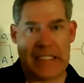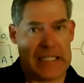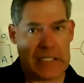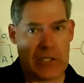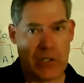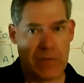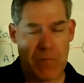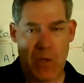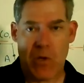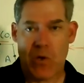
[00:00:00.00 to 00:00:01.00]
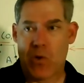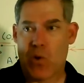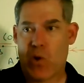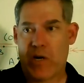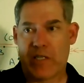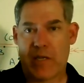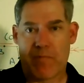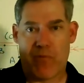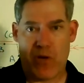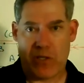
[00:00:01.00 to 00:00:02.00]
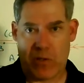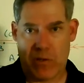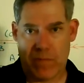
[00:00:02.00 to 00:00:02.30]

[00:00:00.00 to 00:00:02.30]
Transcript: ductile or is it brittle?